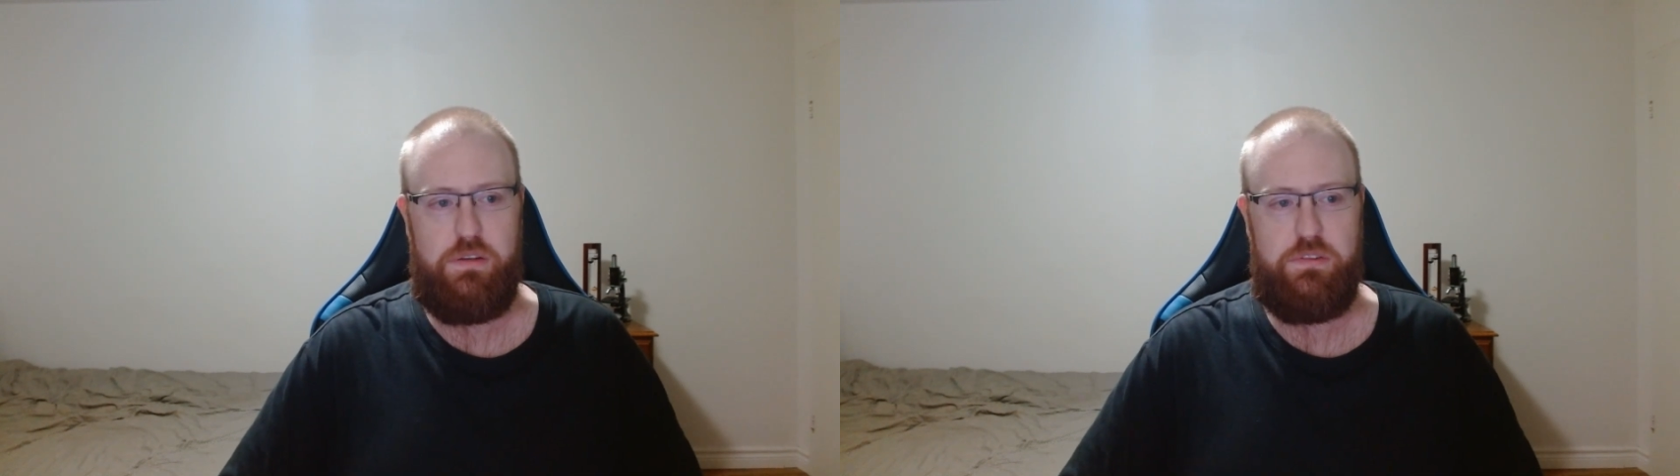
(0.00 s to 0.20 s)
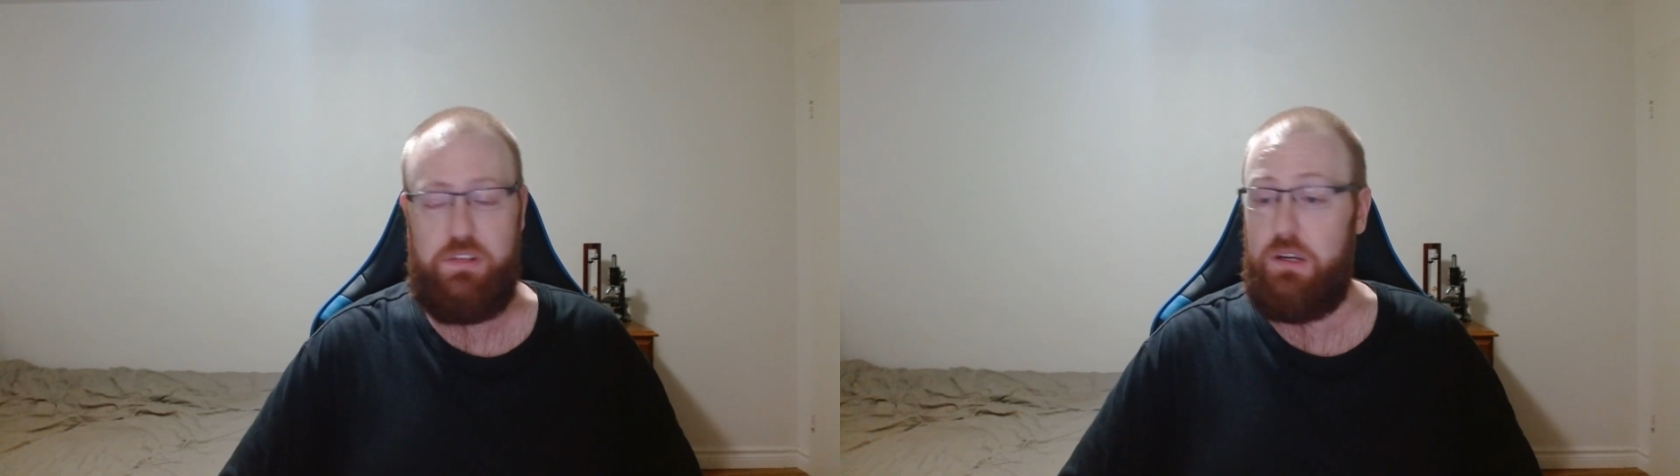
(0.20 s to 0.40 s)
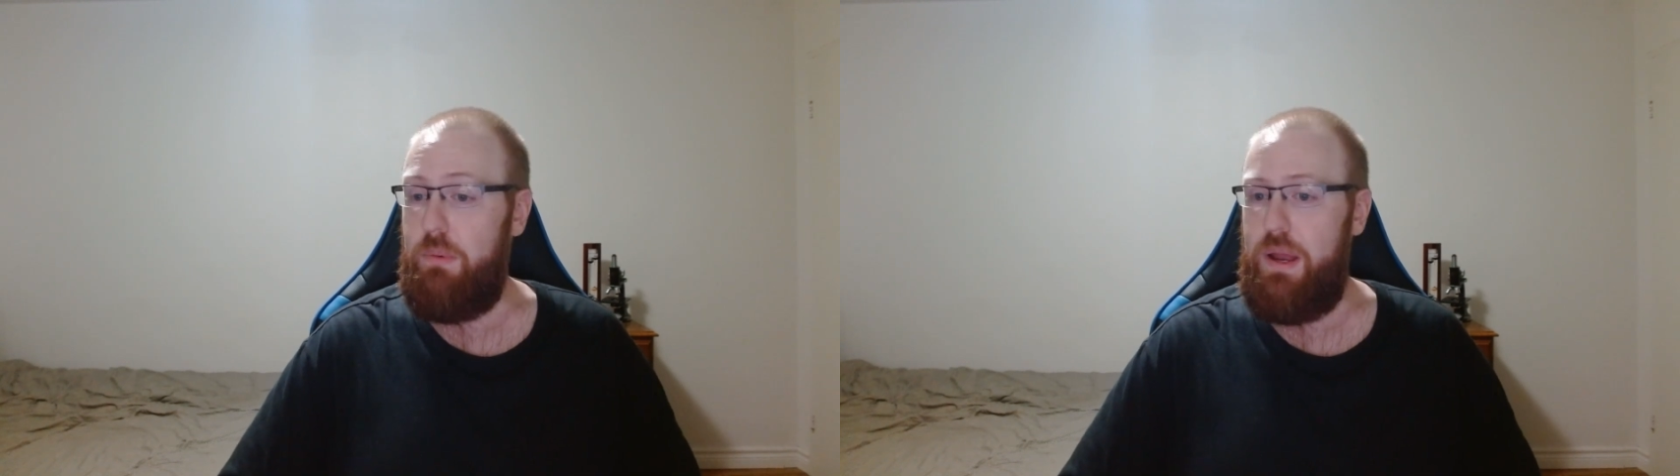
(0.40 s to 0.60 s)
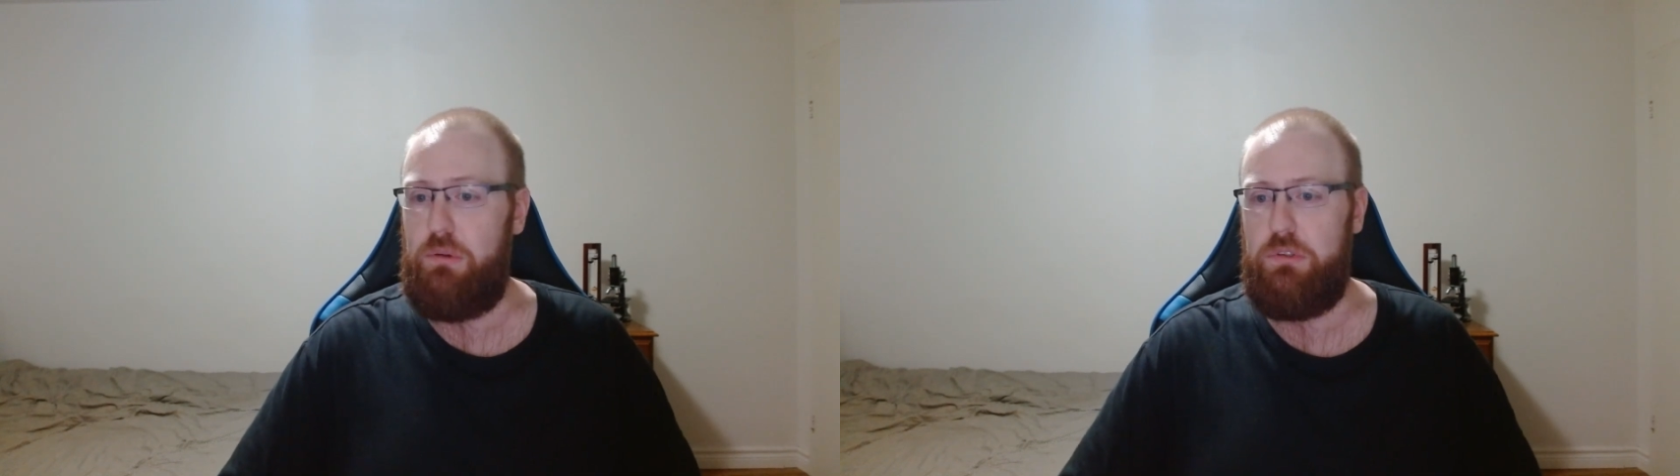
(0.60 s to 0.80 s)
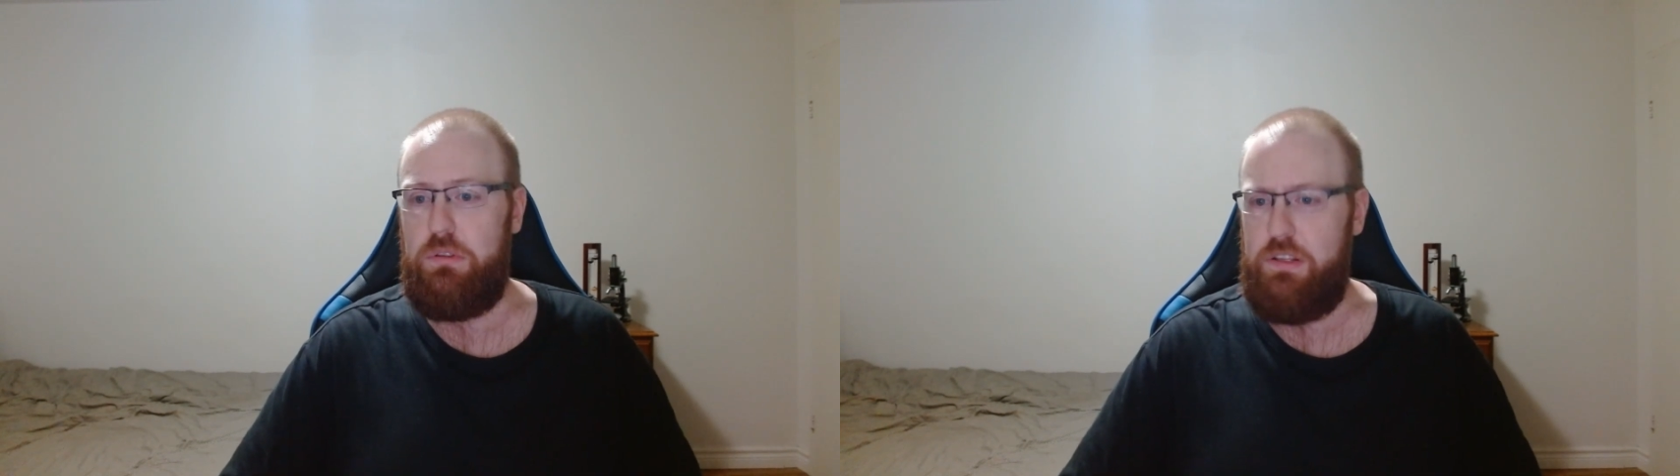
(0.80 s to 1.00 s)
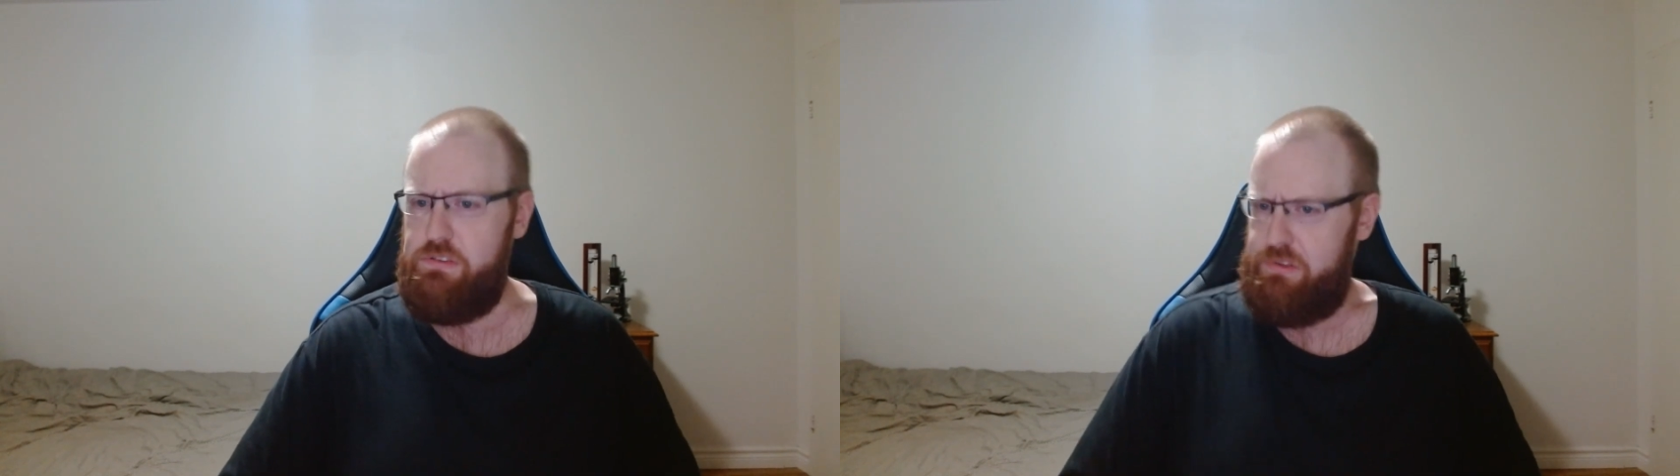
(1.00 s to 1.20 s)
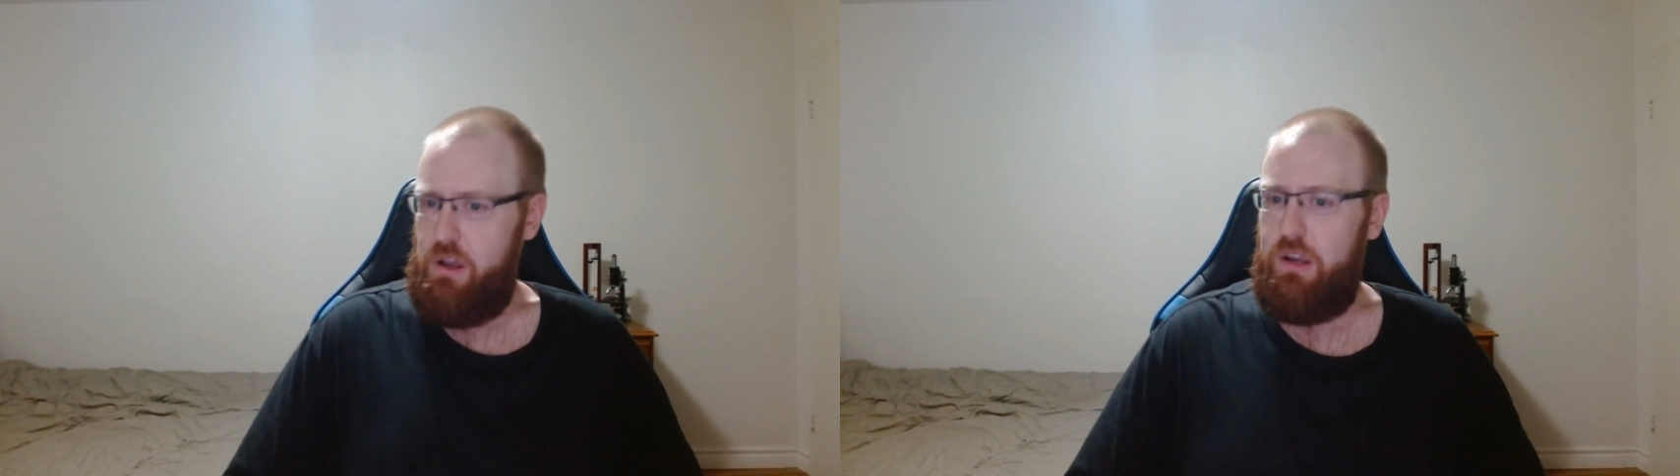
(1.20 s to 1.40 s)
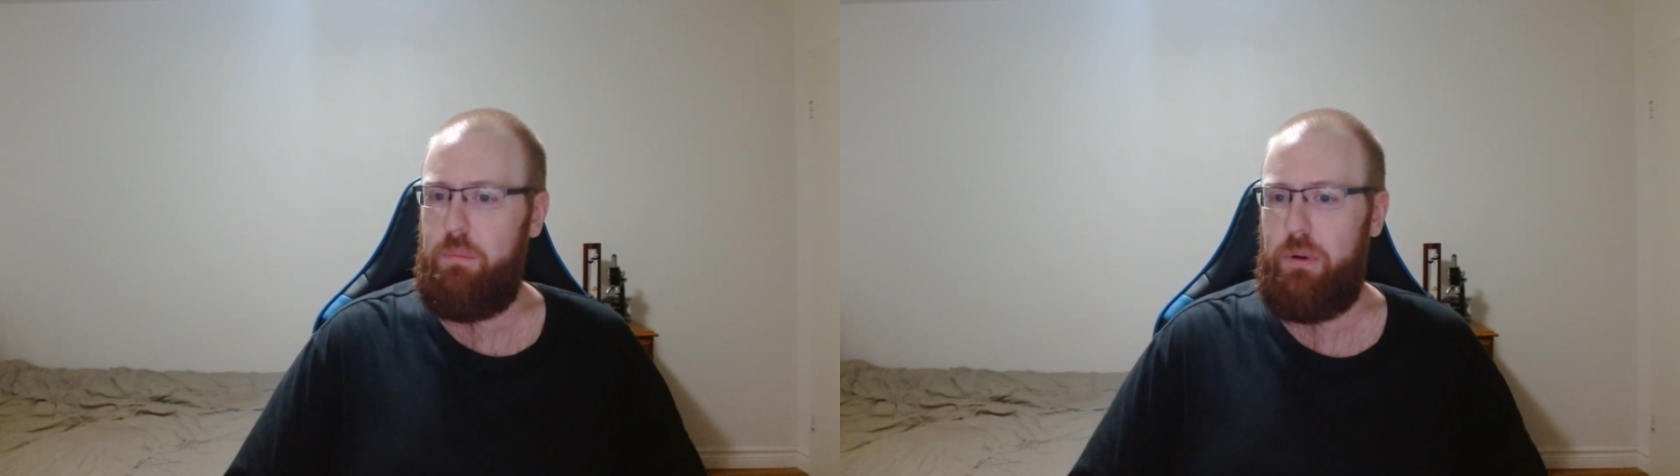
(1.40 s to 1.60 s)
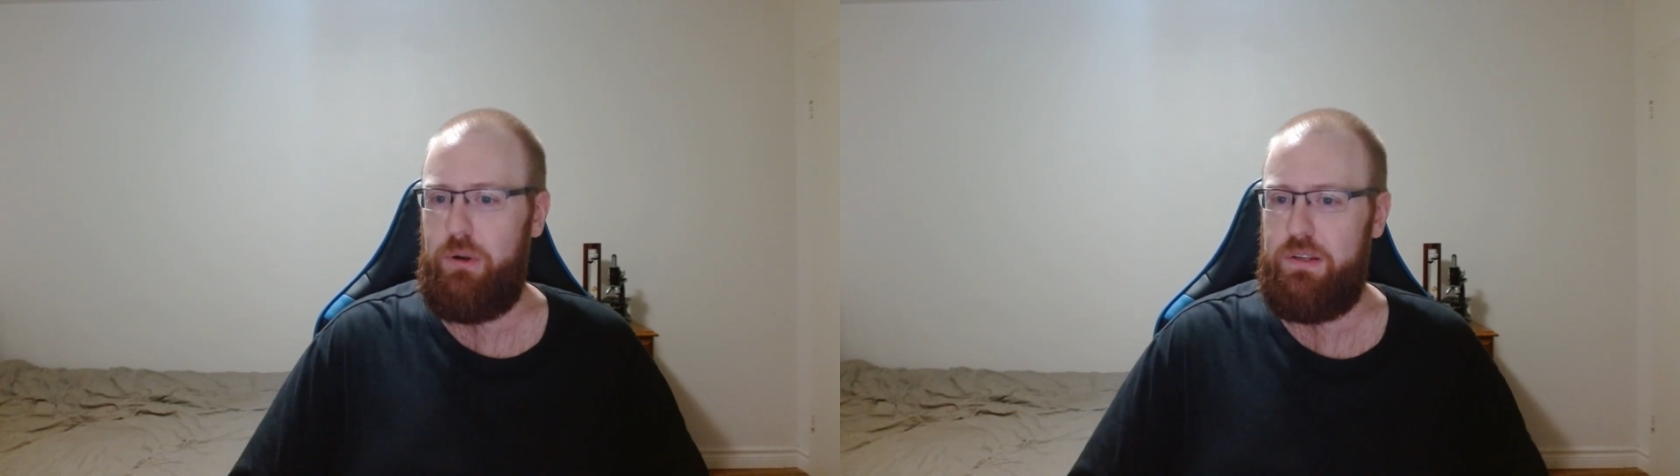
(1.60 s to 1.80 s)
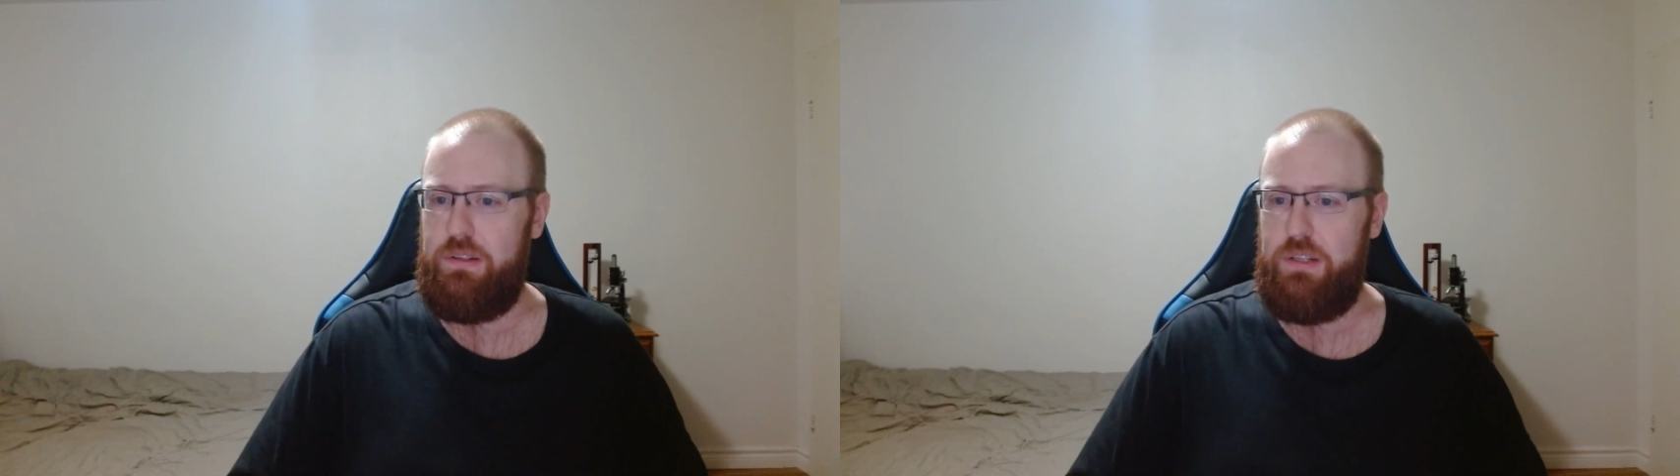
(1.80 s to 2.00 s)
stick around. Let's talk about it.